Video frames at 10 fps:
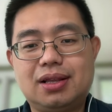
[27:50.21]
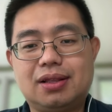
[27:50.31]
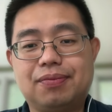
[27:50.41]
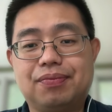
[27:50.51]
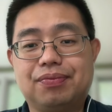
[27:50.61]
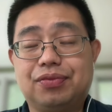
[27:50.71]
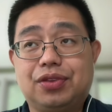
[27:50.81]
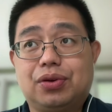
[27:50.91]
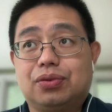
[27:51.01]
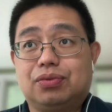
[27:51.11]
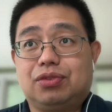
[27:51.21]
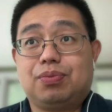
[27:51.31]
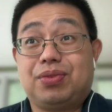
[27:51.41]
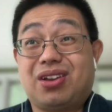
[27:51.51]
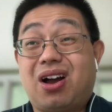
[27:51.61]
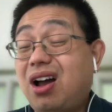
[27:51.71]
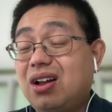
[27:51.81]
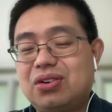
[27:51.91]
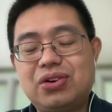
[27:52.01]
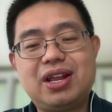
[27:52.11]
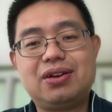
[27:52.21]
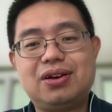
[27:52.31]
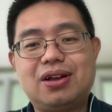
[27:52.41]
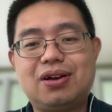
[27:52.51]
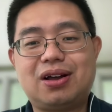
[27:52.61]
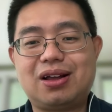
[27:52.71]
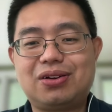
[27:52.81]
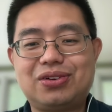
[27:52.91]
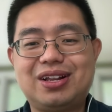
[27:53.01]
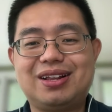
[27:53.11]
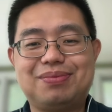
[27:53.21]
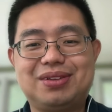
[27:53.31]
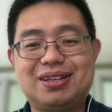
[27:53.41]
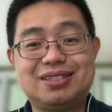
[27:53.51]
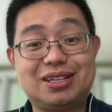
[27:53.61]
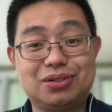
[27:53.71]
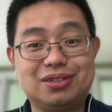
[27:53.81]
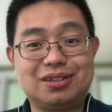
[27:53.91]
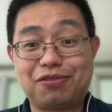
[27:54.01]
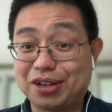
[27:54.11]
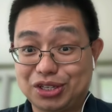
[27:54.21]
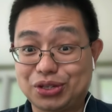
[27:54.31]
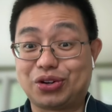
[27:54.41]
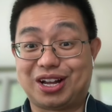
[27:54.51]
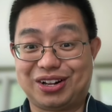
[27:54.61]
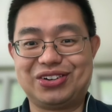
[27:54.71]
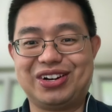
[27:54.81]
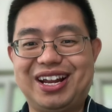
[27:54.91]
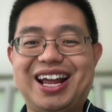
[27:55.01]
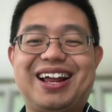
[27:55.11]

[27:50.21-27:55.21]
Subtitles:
You'd be hungry, hungry because the physical hunger,